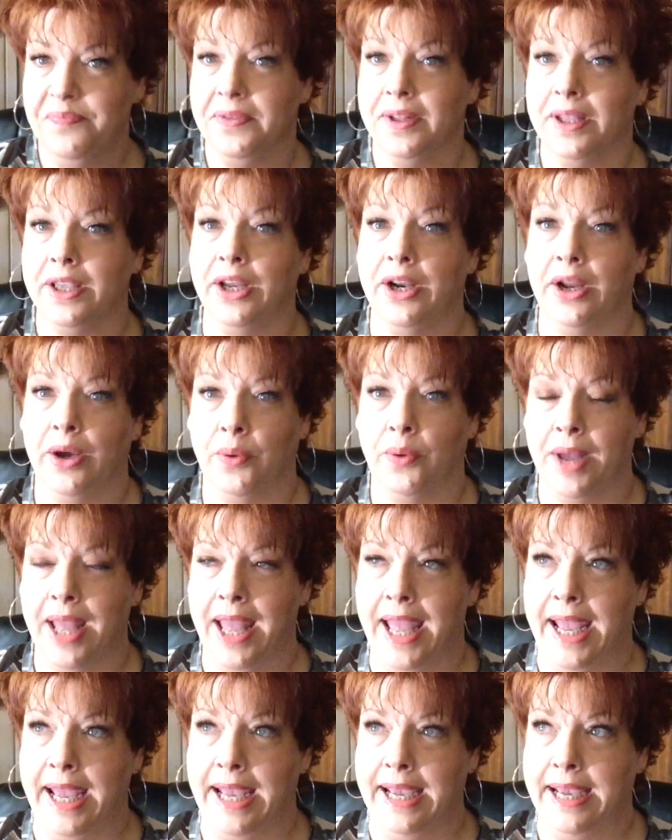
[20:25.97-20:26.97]
You know,
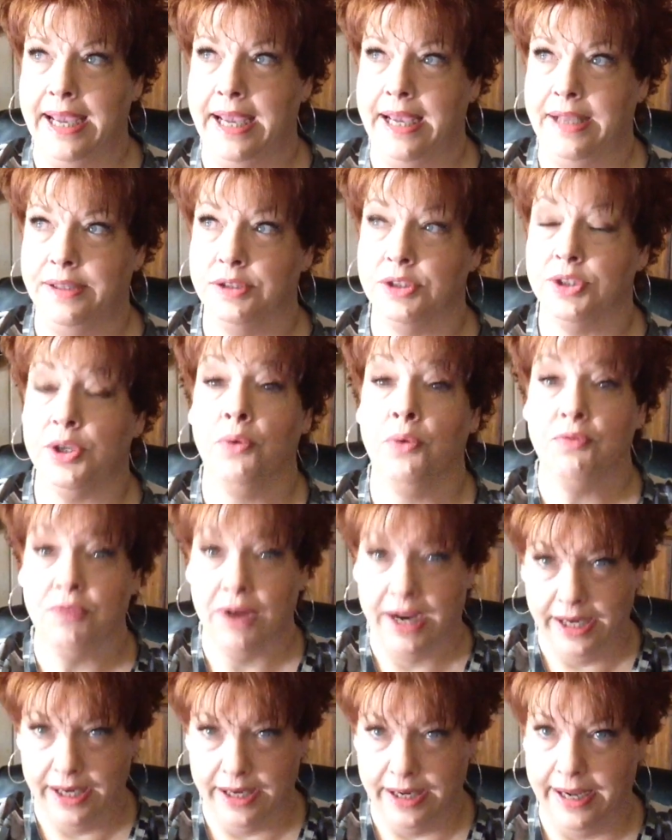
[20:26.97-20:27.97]
and so
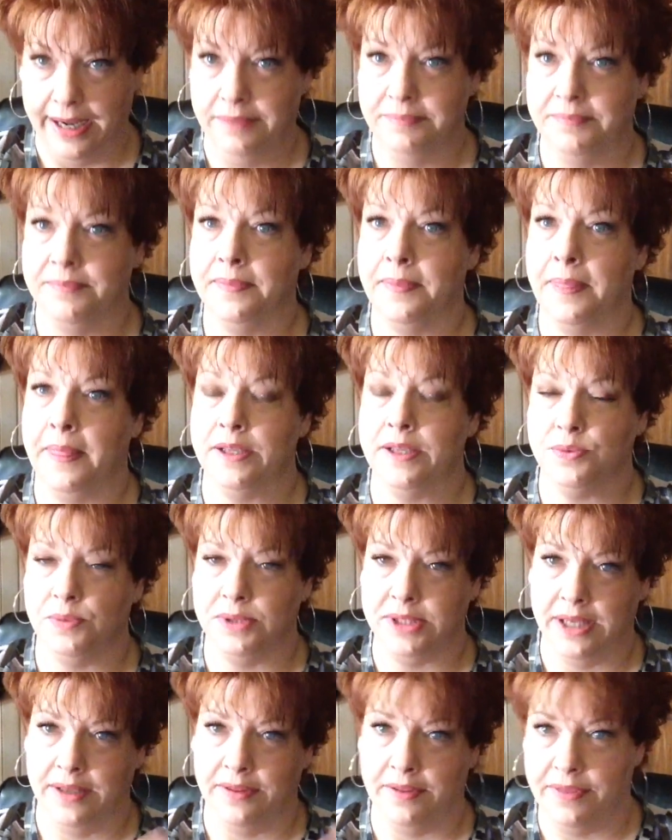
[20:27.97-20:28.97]
Friday night, this was
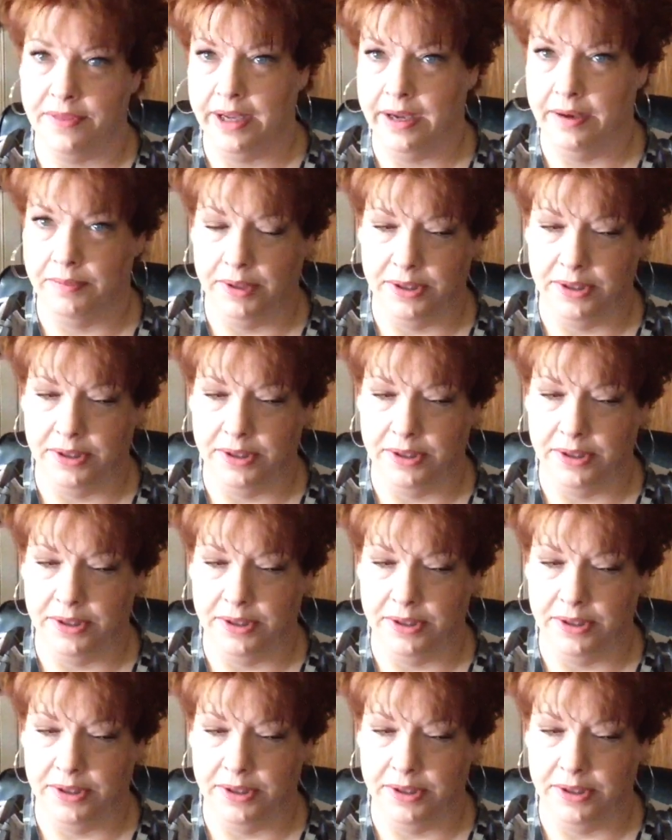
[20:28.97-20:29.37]
the other thing I